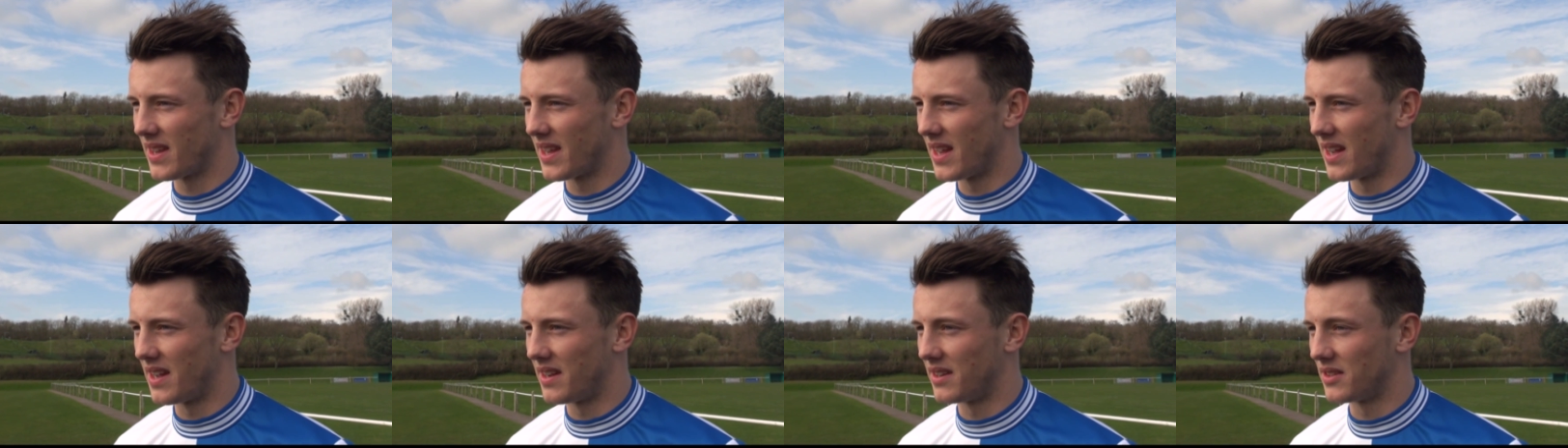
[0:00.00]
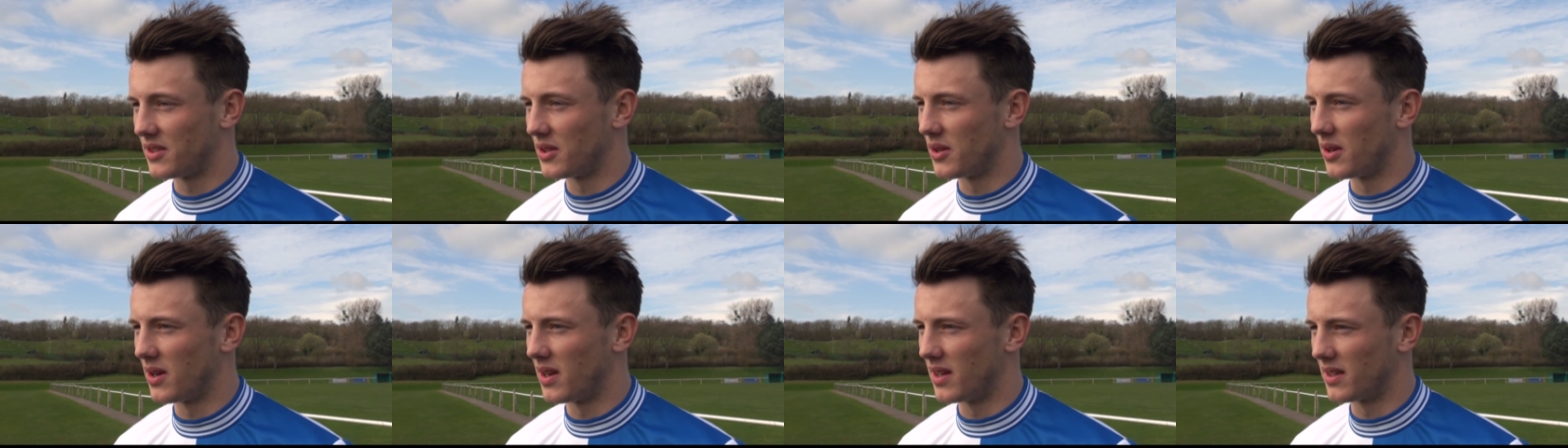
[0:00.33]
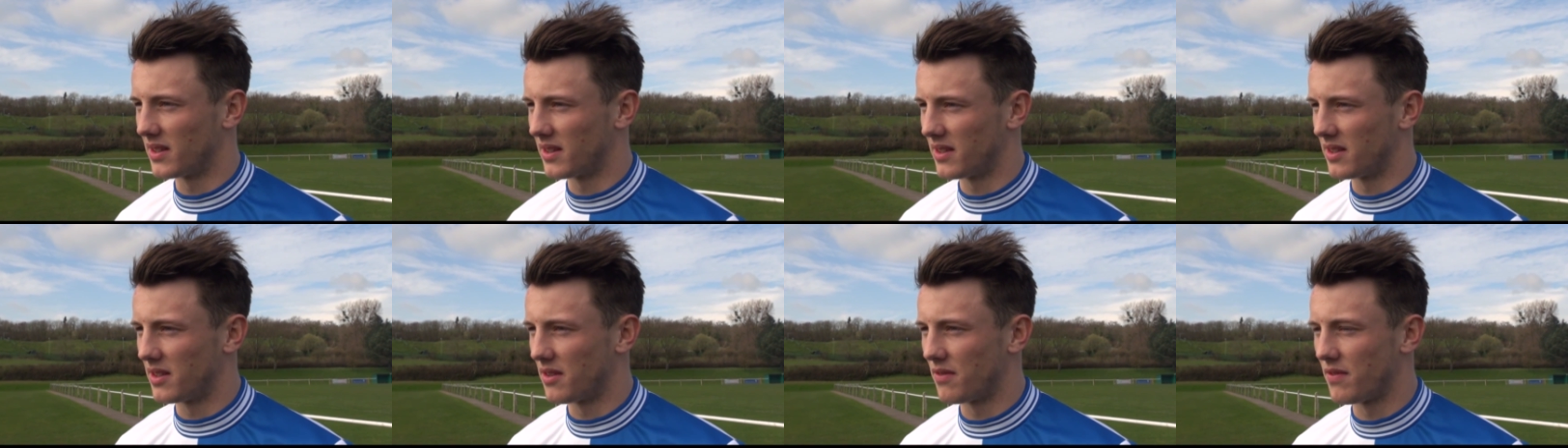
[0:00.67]
yeah, I do
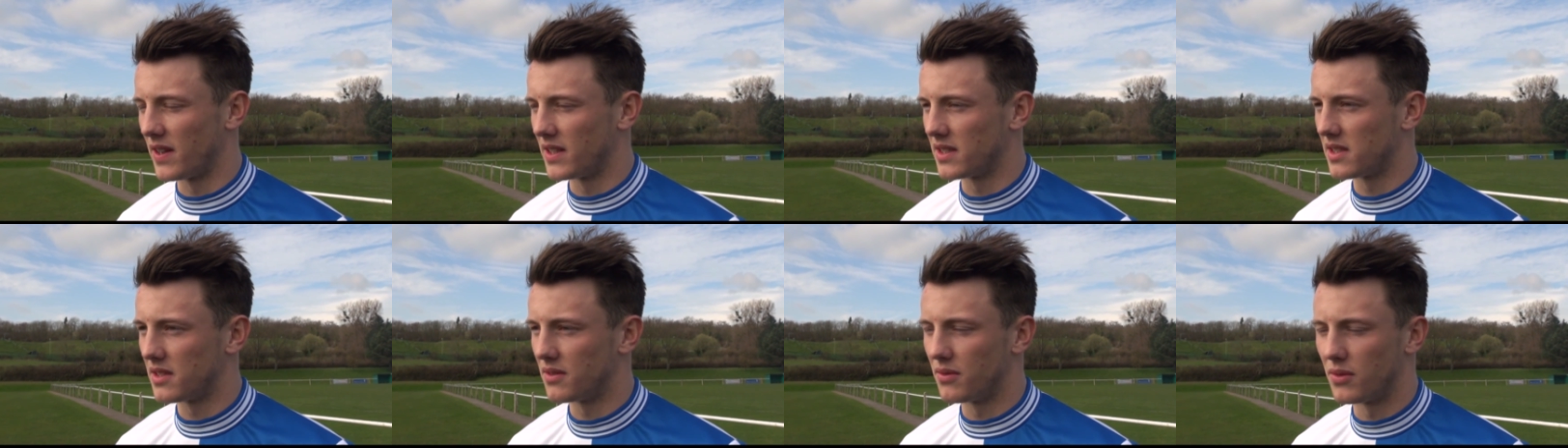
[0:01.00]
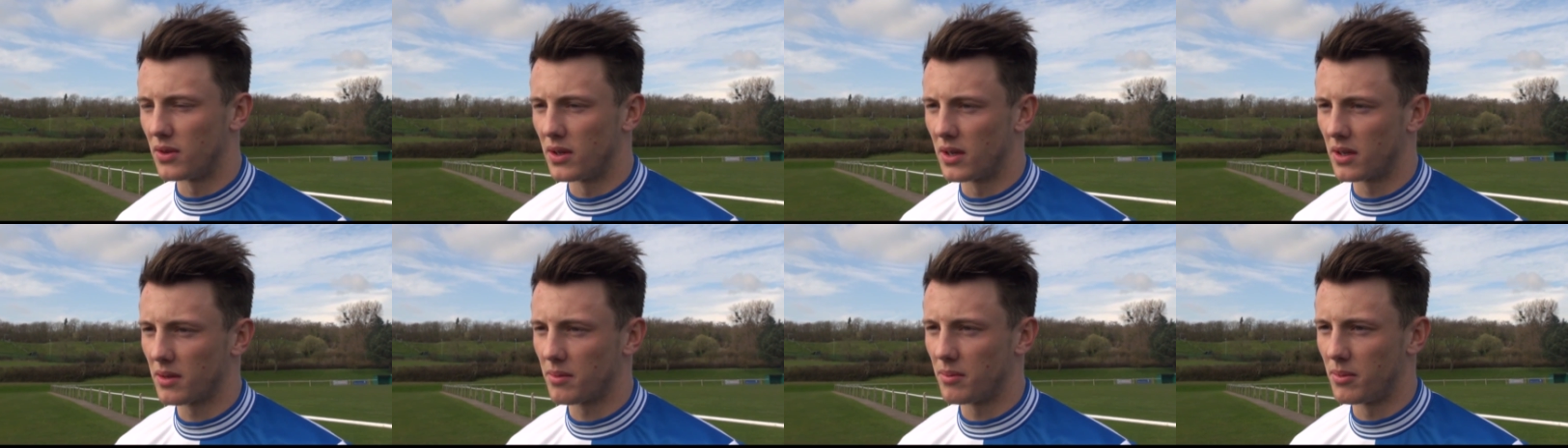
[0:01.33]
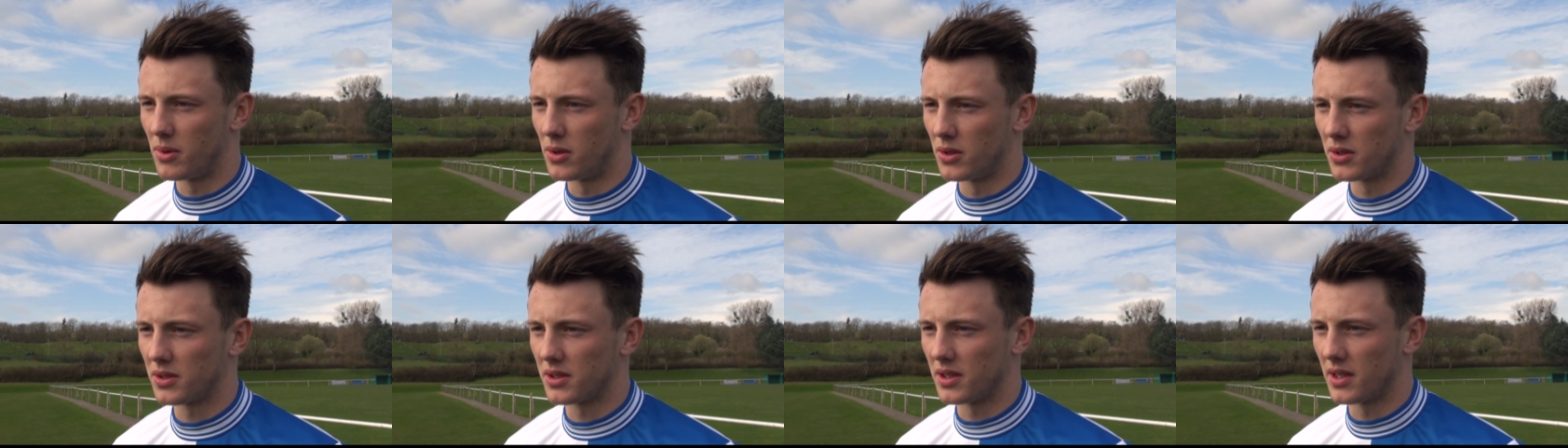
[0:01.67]
like the defensive work
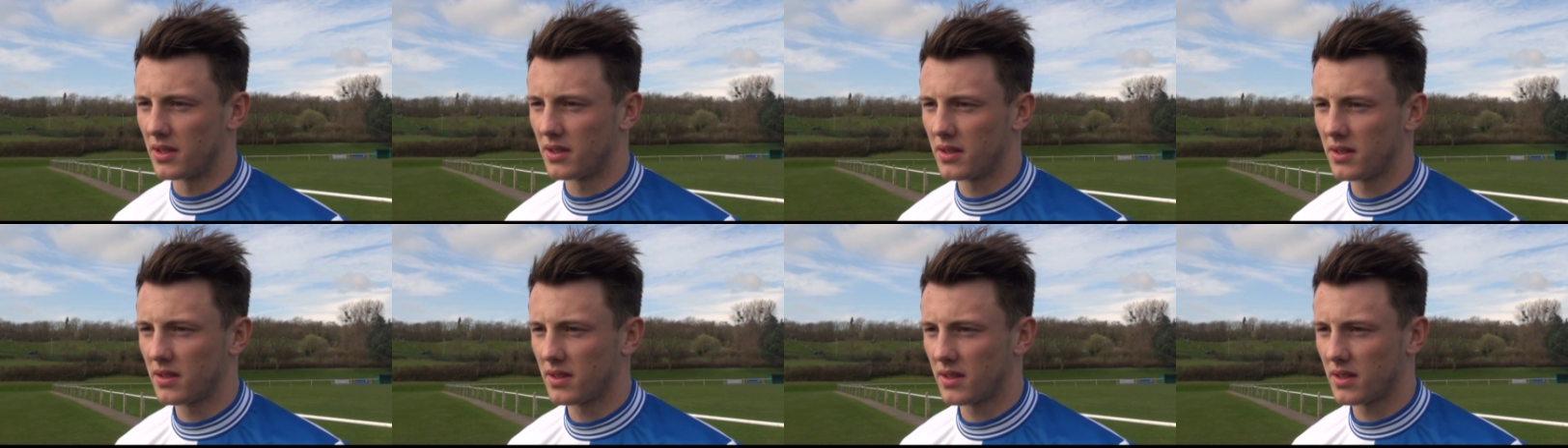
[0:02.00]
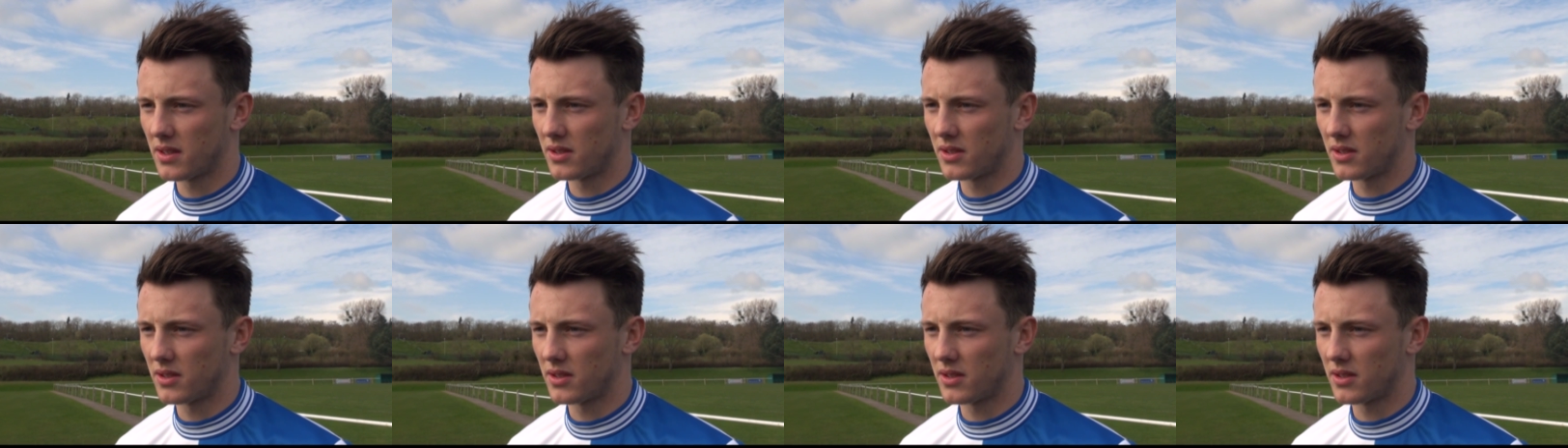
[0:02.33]
more so,